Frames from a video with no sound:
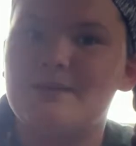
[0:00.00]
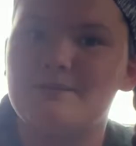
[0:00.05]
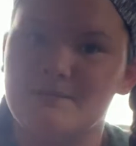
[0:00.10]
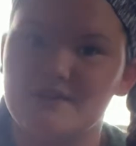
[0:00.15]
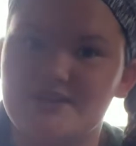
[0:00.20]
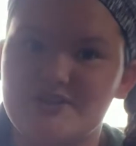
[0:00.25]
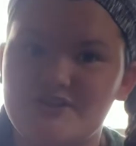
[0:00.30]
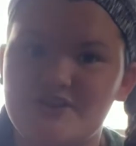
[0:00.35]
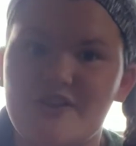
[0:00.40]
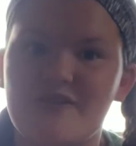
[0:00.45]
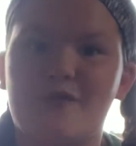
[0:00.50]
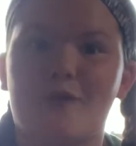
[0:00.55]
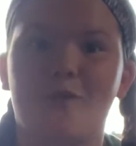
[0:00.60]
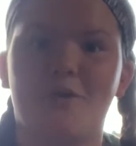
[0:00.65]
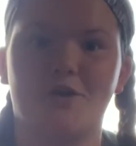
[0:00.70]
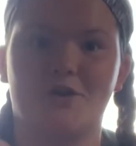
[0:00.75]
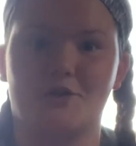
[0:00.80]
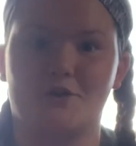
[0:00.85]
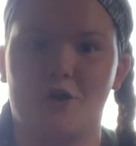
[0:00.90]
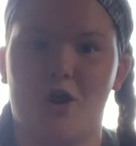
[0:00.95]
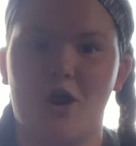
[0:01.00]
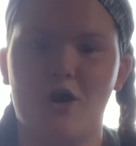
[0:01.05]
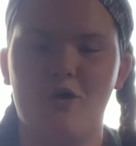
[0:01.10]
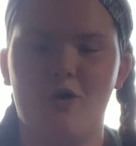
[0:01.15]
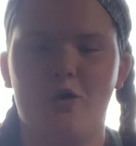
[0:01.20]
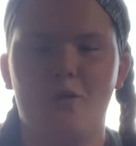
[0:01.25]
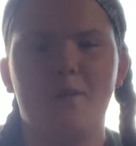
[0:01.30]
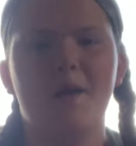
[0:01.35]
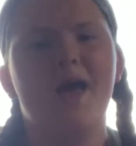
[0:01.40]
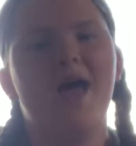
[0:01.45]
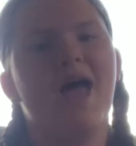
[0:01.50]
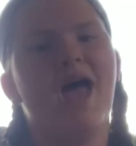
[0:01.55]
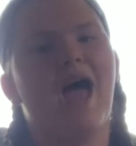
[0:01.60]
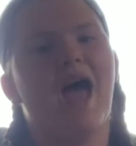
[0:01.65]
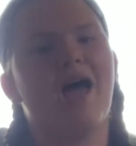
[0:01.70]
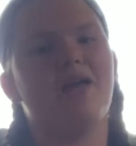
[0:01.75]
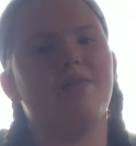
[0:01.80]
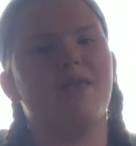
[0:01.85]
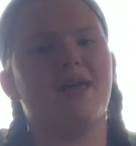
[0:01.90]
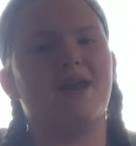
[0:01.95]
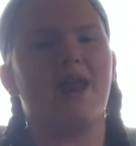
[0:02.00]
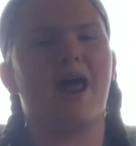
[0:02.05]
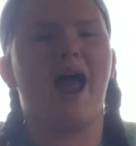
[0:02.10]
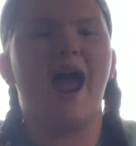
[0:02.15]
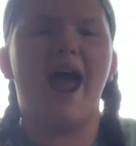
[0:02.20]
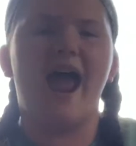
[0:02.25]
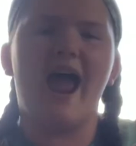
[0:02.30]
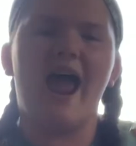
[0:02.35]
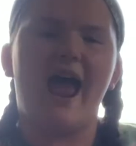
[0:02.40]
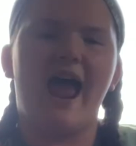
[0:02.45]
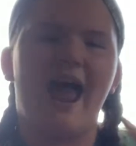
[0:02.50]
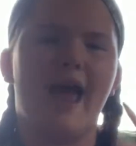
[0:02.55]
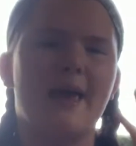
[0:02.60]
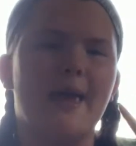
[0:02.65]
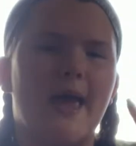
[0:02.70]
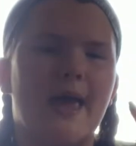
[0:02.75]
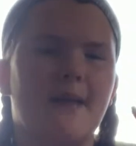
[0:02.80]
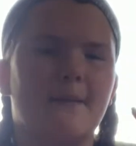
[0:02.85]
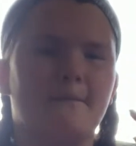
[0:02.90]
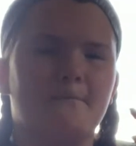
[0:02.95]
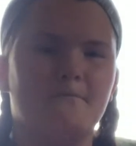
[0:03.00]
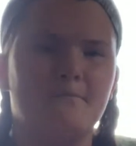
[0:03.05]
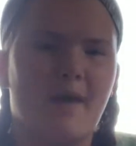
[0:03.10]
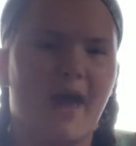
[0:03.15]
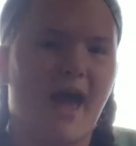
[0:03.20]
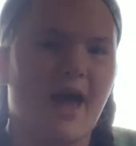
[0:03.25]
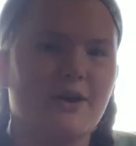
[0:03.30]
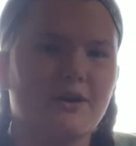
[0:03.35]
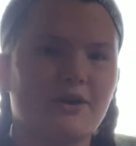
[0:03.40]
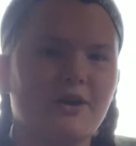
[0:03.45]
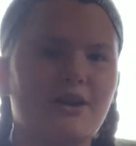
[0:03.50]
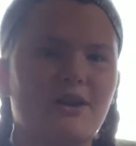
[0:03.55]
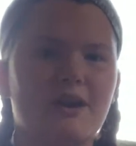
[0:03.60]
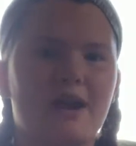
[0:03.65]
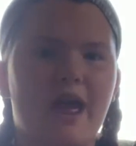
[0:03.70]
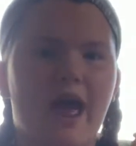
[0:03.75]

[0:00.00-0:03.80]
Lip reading: mischief while you're not home. And then mattering